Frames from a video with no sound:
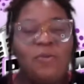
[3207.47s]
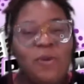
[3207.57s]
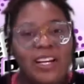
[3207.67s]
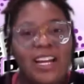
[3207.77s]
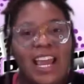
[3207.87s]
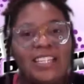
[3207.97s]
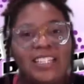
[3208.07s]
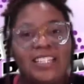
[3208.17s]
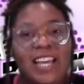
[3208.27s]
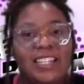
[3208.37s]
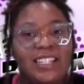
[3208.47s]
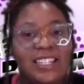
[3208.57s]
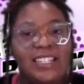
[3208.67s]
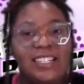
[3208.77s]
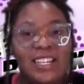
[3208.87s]
wanted a
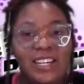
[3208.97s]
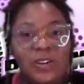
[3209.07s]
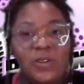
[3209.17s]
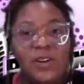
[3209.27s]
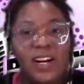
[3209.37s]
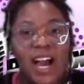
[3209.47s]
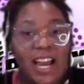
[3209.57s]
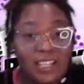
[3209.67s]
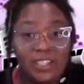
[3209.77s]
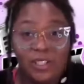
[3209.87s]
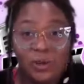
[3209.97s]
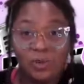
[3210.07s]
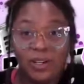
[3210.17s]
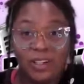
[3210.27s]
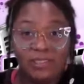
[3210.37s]
stainless steel ice scooper.